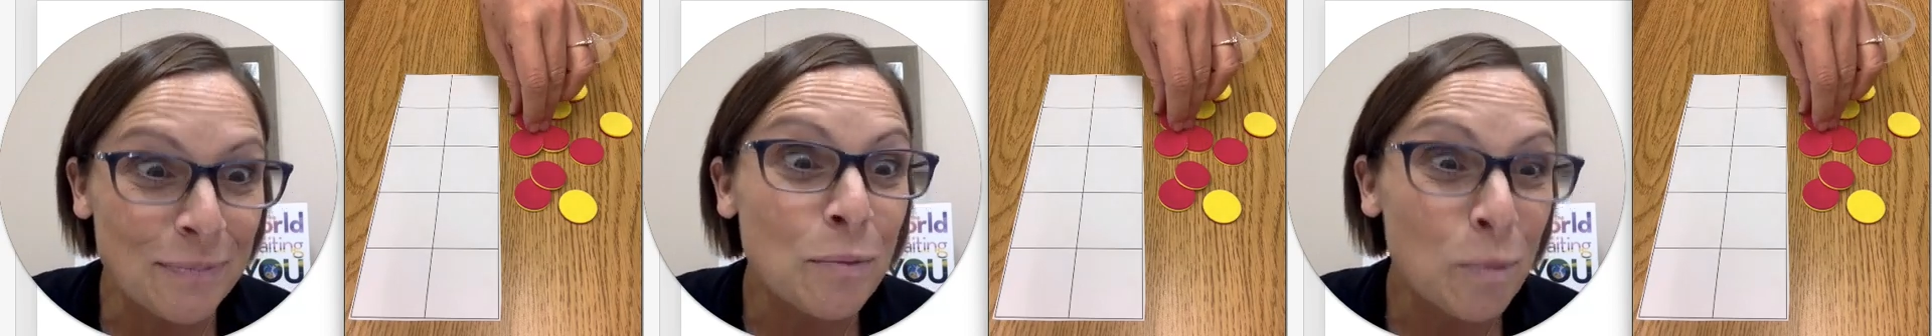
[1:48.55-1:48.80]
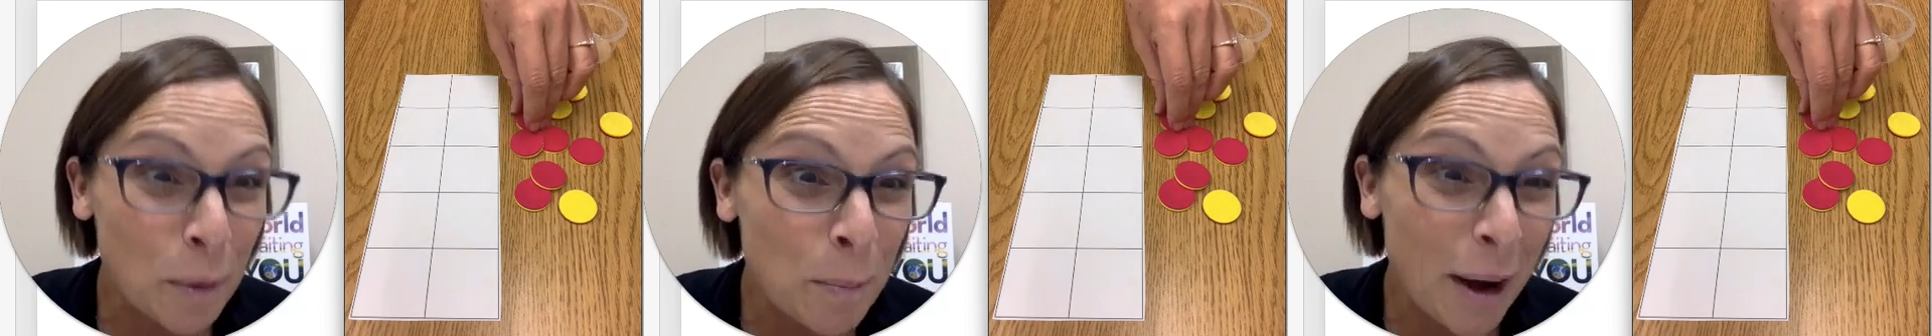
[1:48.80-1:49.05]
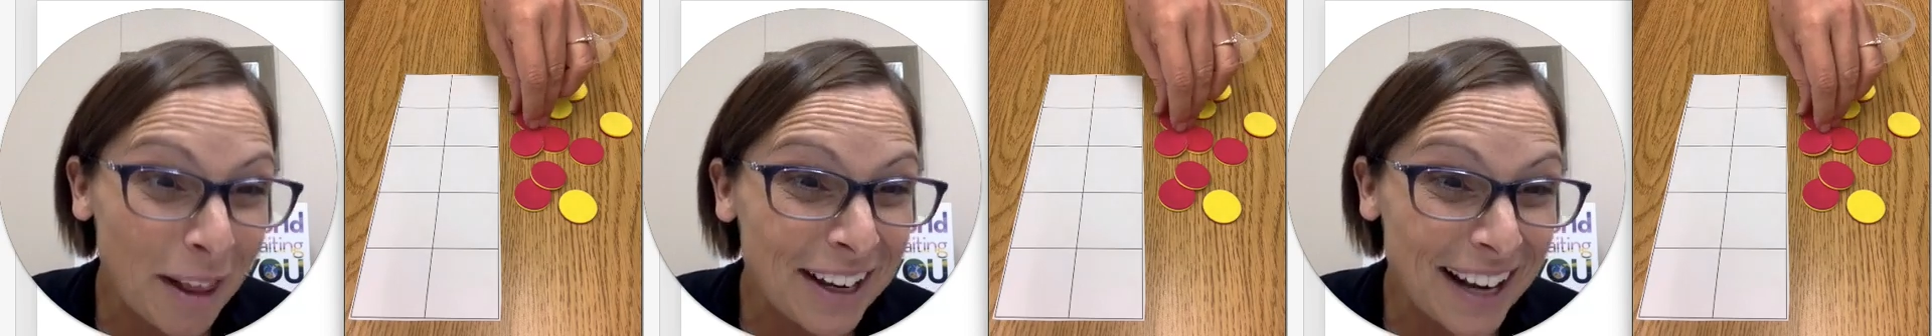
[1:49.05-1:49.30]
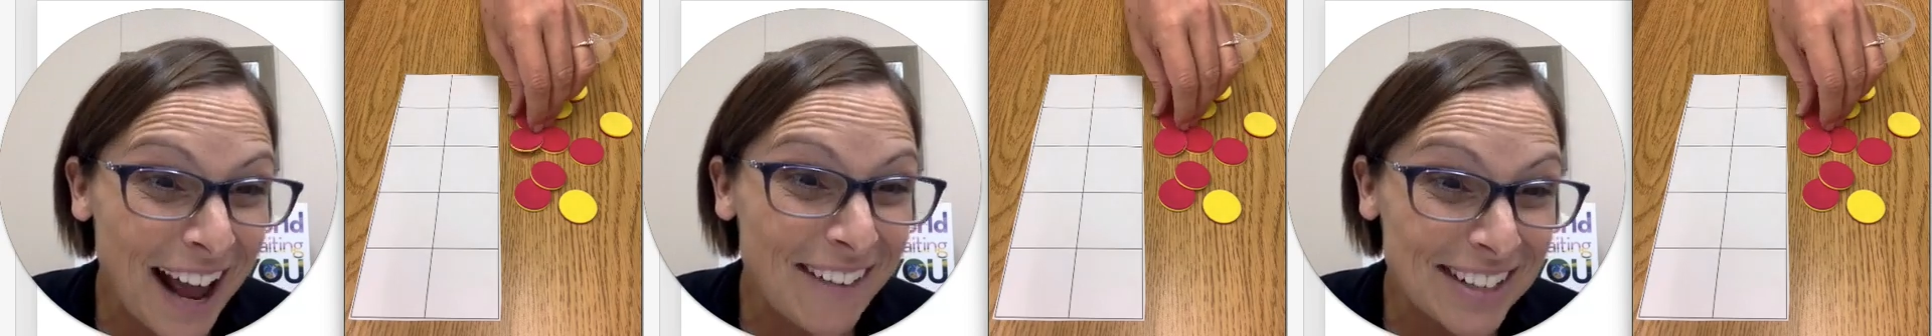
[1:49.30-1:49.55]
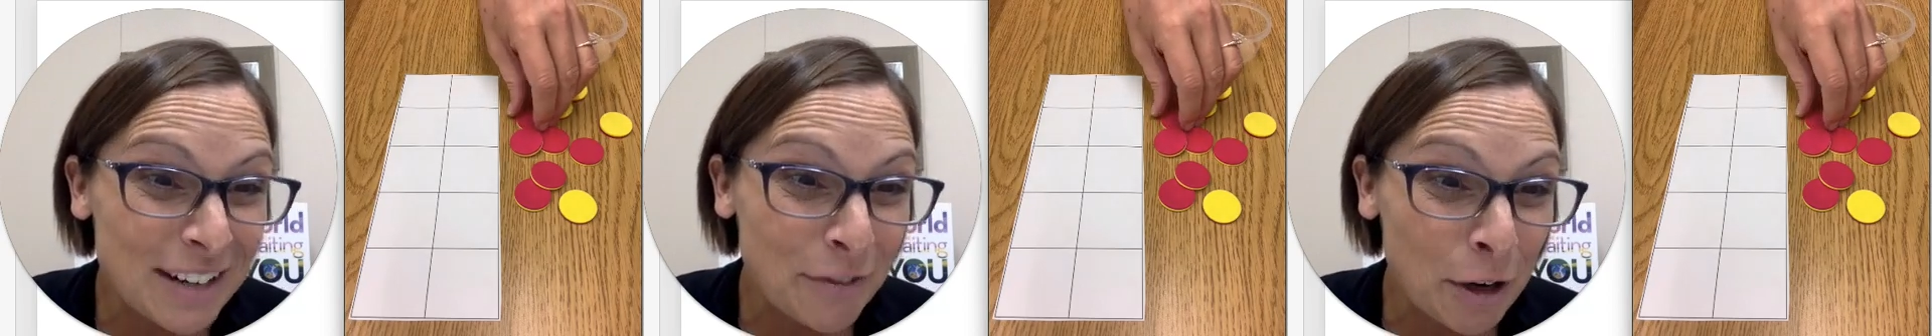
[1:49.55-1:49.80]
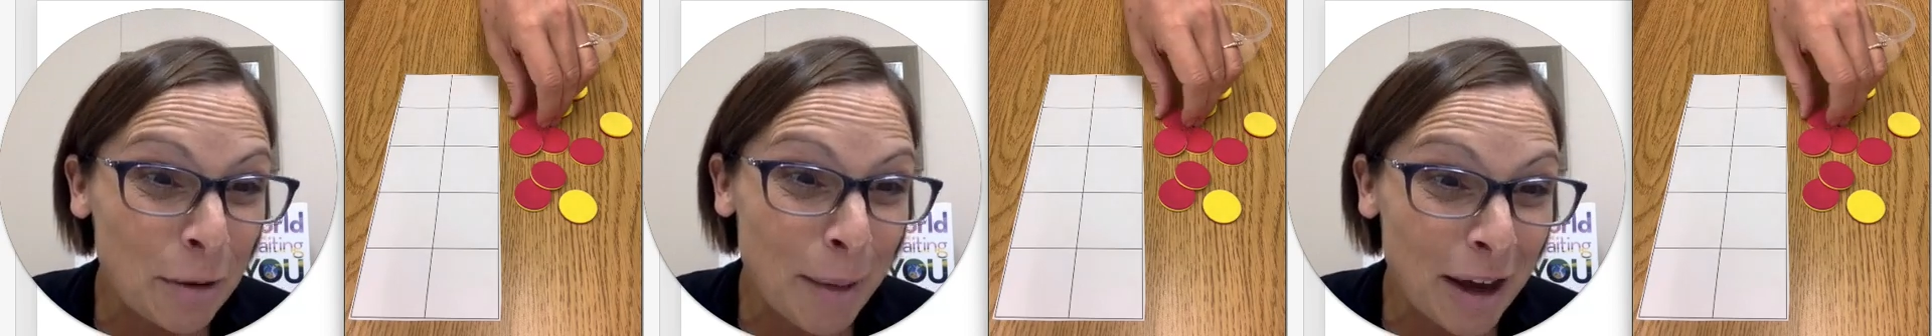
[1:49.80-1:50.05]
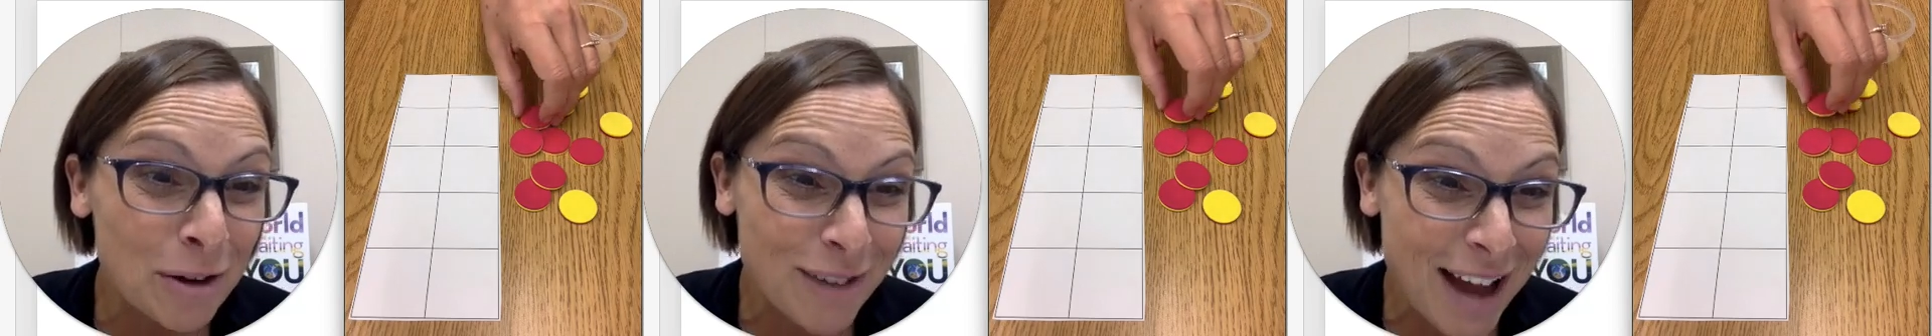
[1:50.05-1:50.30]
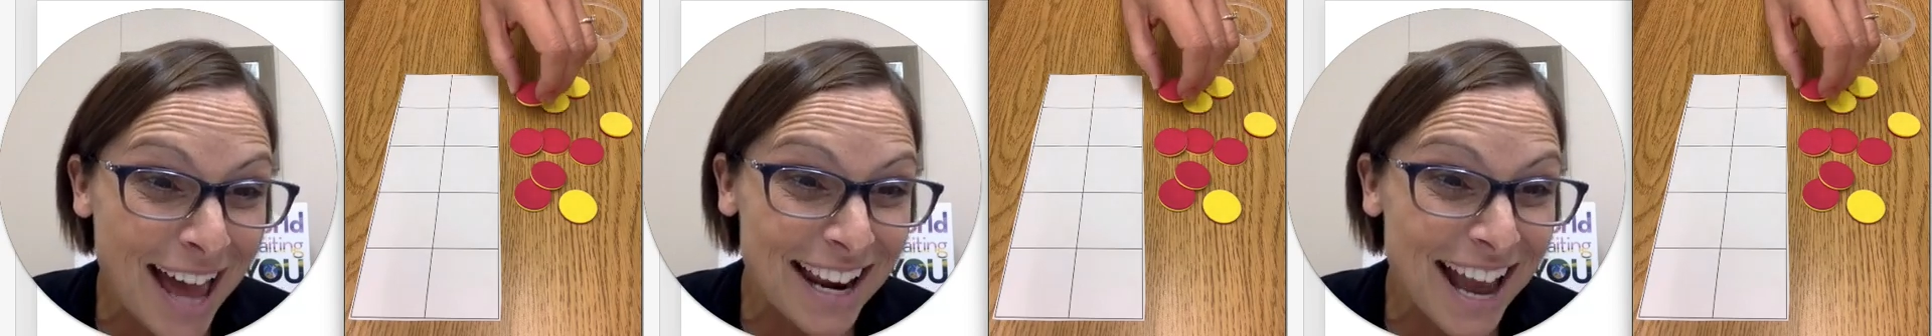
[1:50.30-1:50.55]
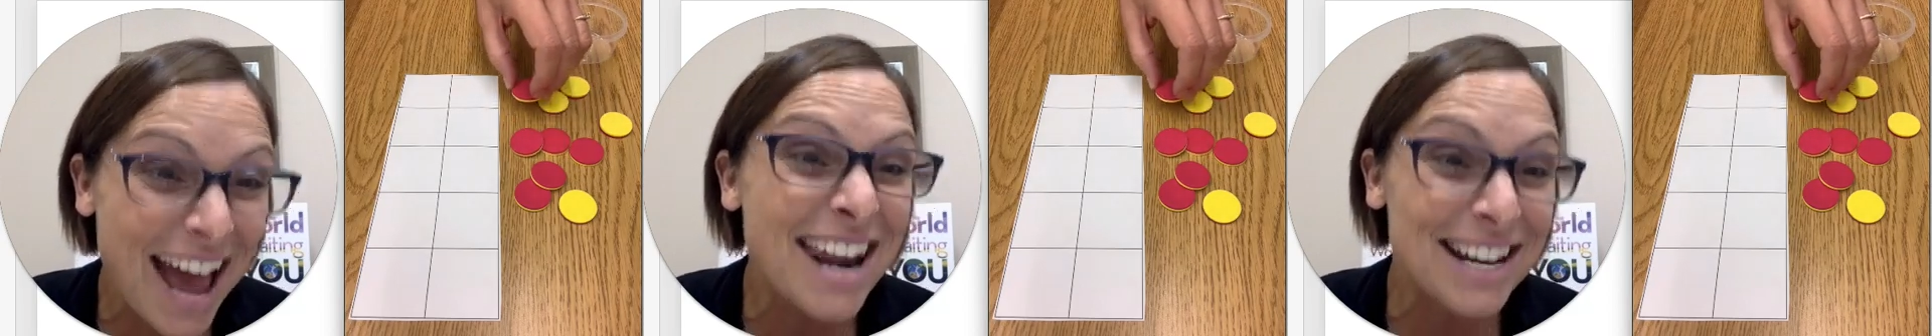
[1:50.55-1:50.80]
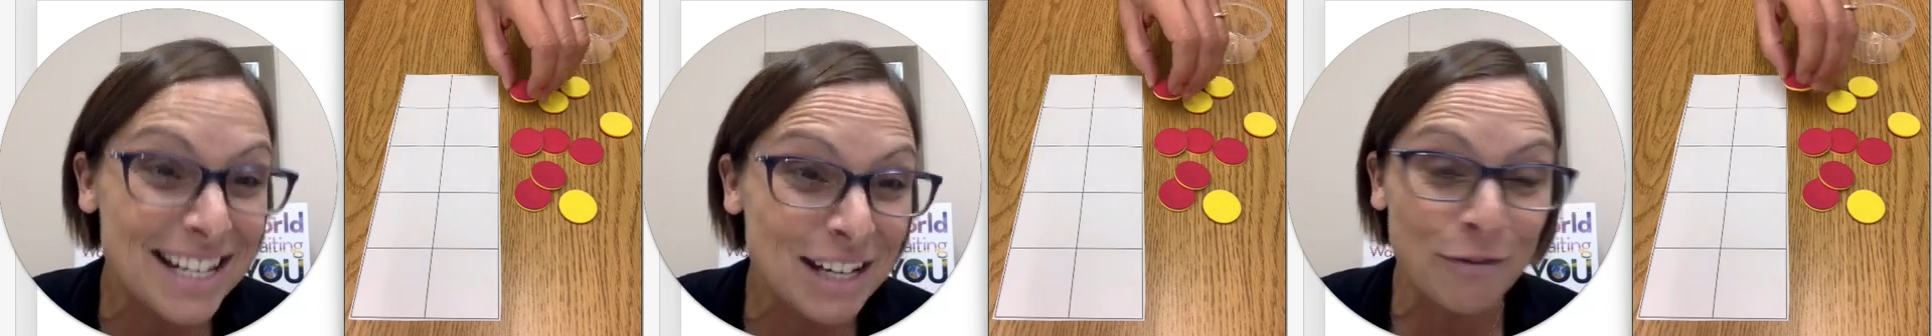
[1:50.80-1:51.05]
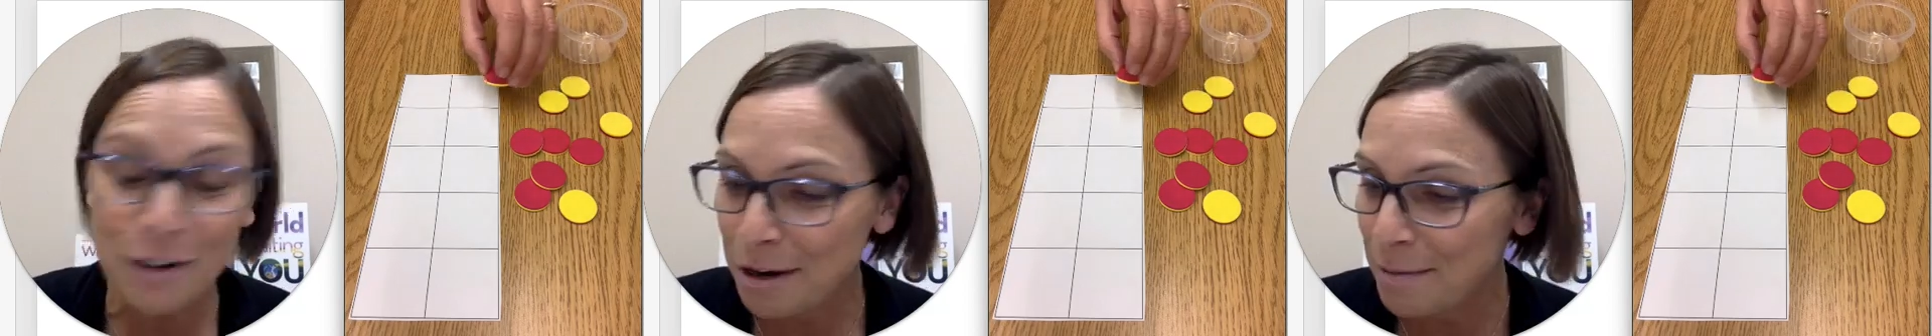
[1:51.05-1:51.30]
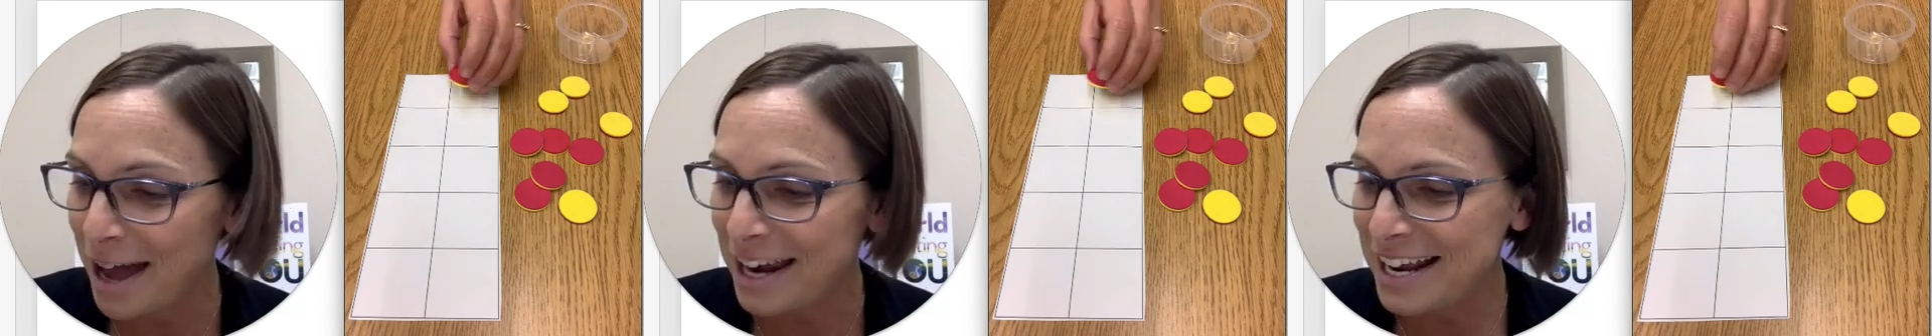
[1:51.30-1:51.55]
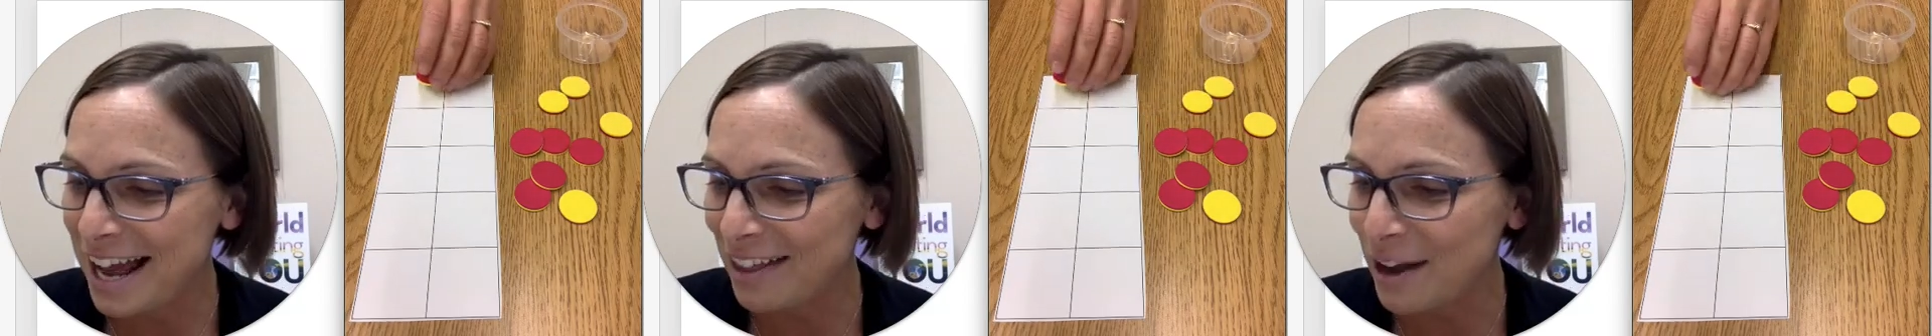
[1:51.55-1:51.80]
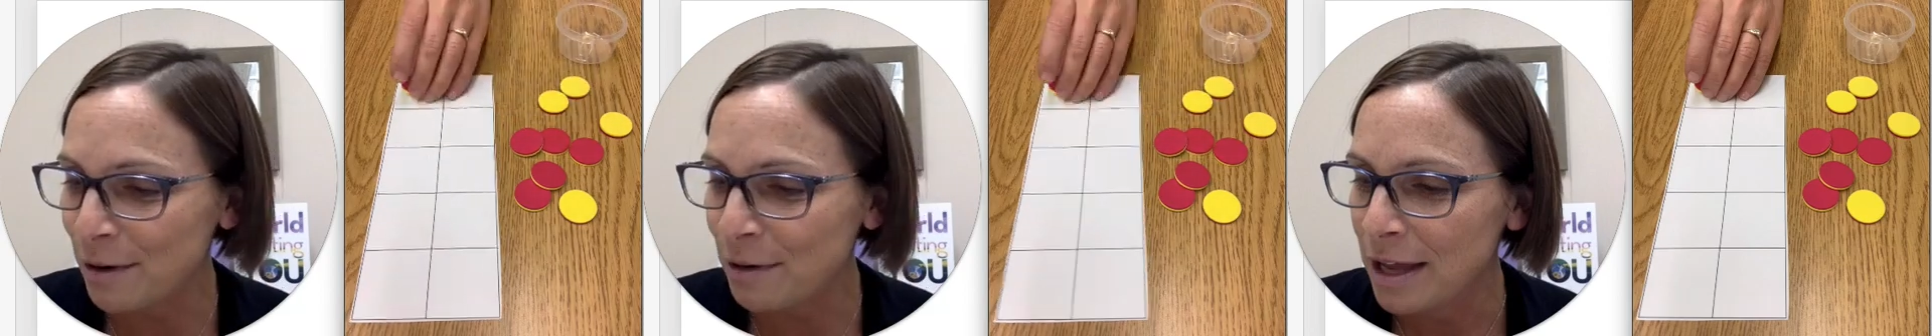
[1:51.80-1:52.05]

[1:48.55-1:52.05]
we're probably going to have a different amount of red and a different amount of yellow.